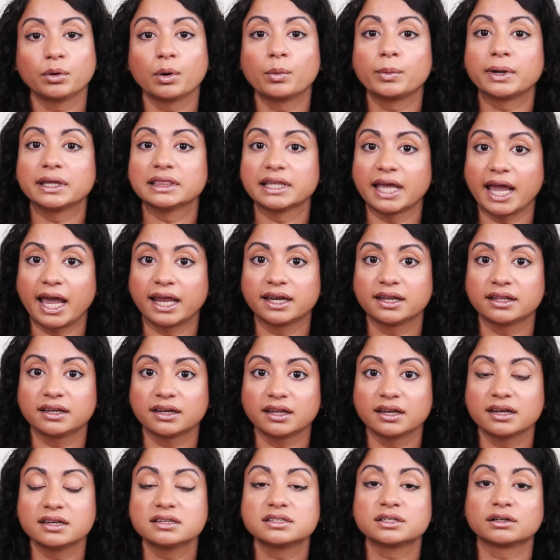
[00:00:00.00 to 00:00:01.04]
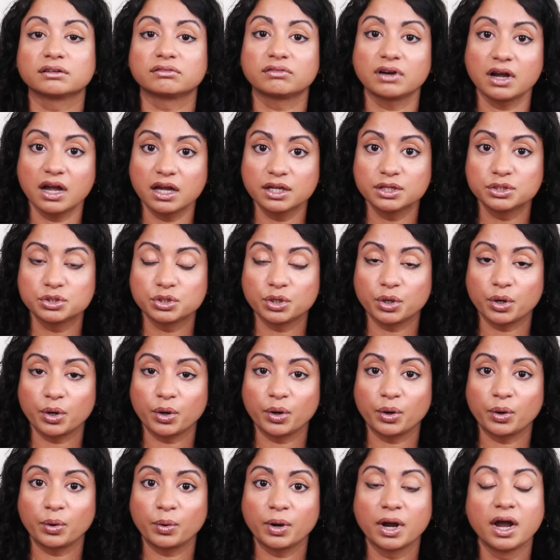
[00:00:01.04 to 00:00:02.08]
When we landed in
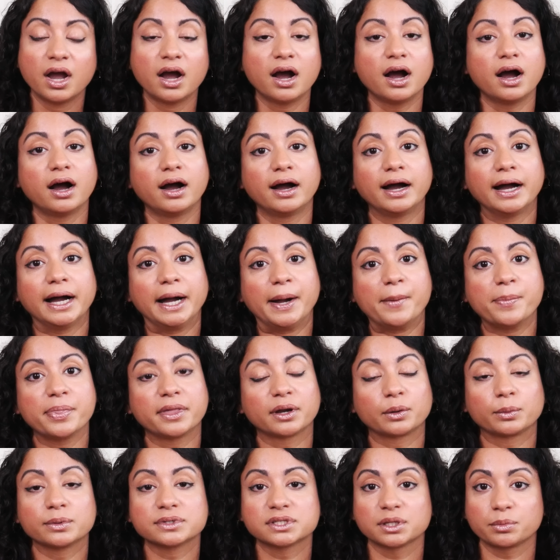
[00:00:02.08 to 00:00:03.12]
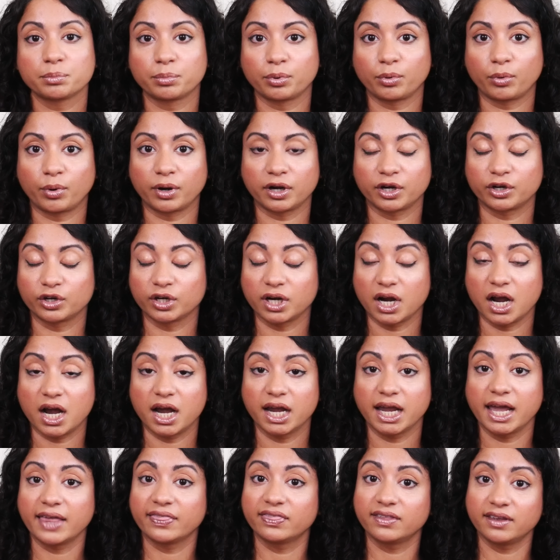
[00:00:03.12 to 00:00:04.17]
Toronto, um, there was a porter guy
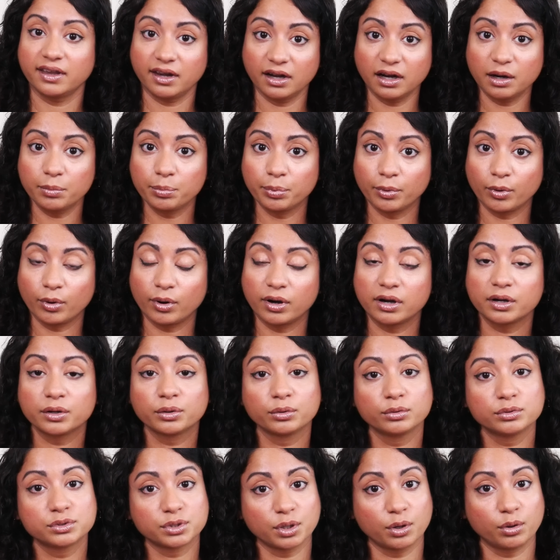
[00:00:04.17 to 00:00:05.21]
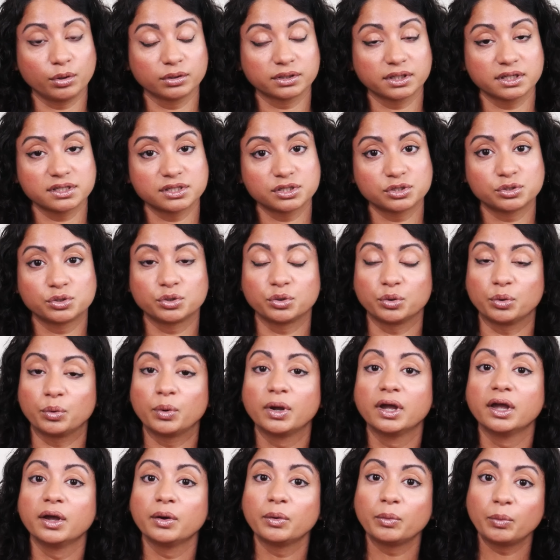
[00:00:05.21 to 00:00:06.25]
at the airport who told us to
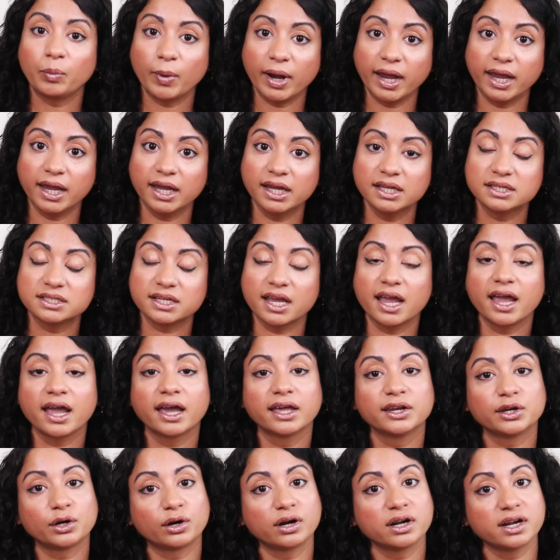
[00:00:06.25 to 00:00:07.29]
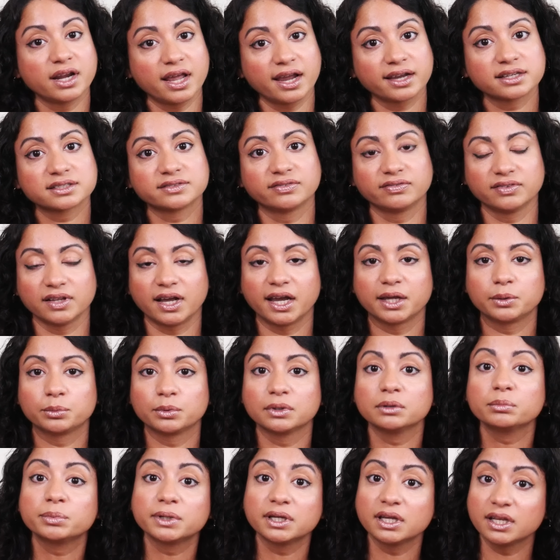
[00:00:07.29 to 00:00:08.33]
wait and our next flight
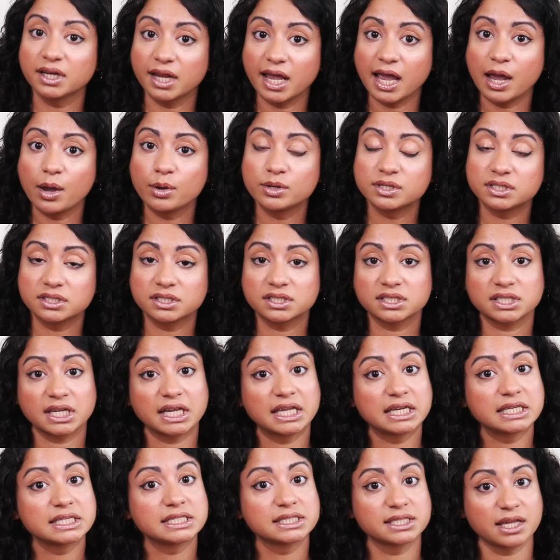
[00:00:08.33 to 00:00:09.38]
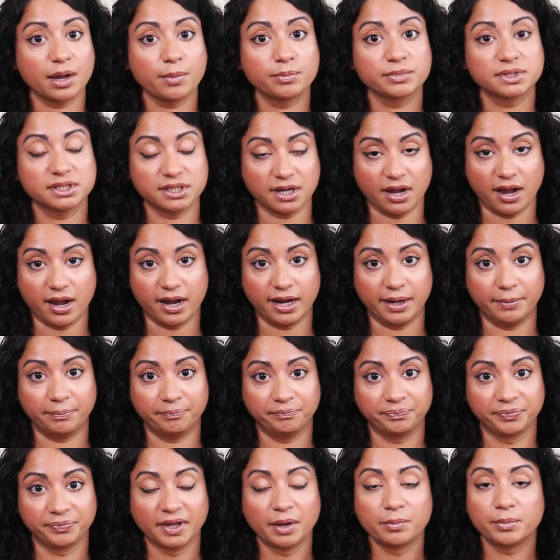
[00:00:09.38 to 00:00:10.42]
will be announced in some time
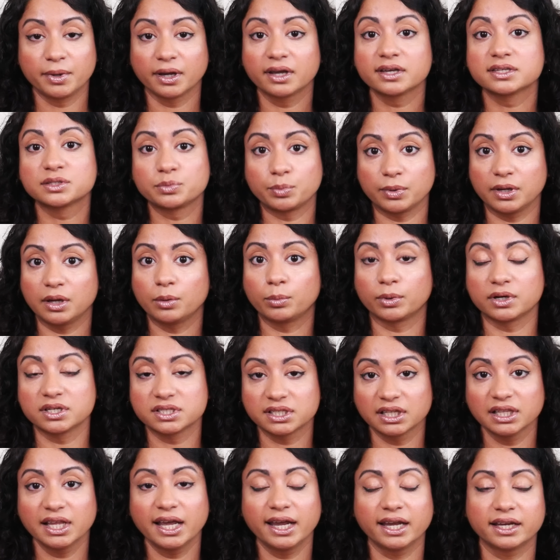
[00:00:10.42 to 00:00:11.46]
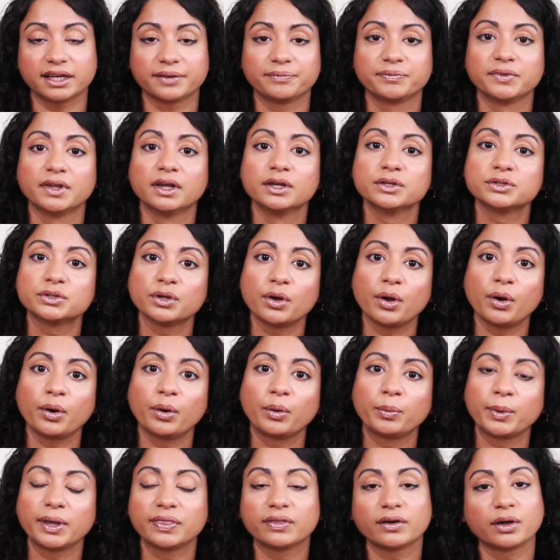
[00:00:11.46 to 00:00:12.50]
because we were delayed.
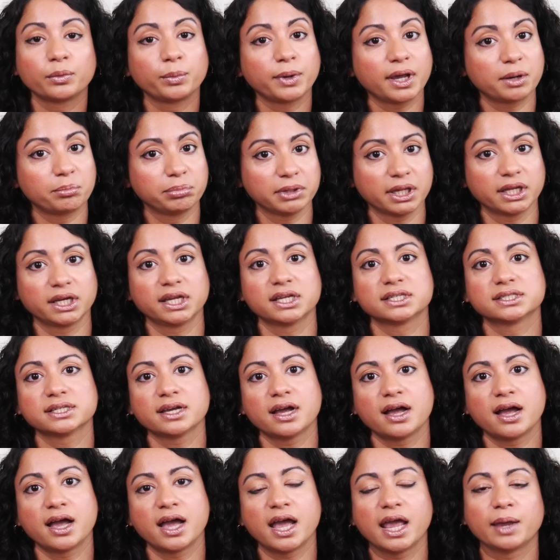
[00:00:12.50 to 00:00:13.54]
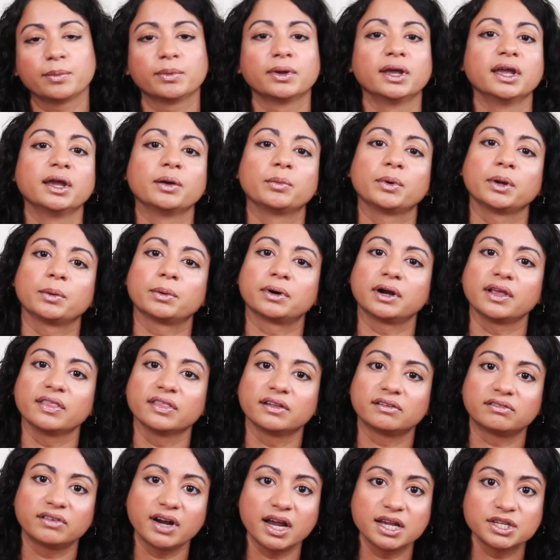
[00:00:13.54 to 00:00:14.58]
So we thought we had plenty of time. We were in the
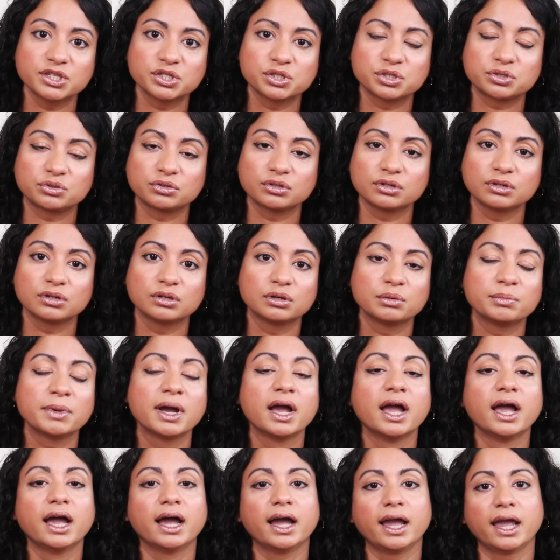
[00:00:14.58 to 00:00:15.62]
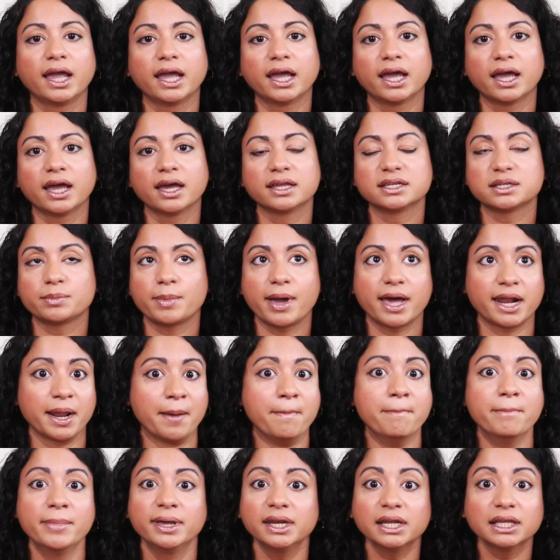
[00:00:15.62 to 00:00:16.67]
restroom, and about a
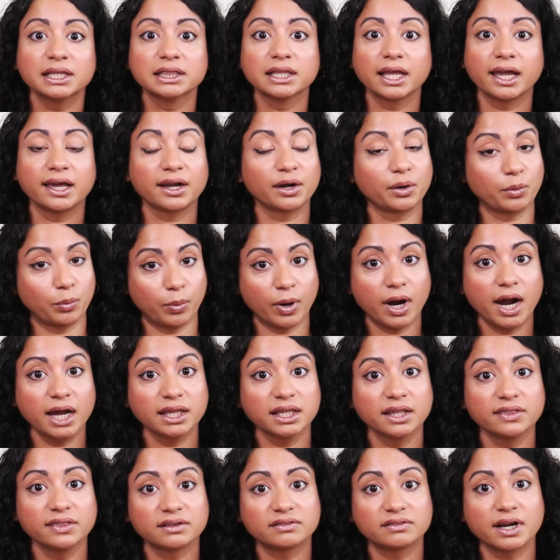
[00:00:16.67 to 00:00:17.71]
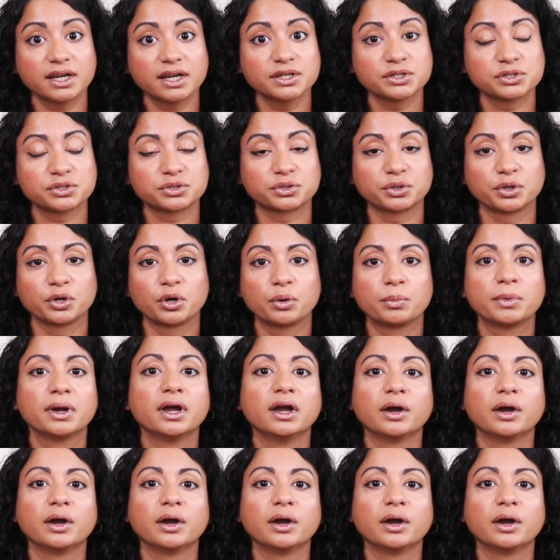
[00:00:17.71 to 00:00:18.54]
minute later, while in the restroom,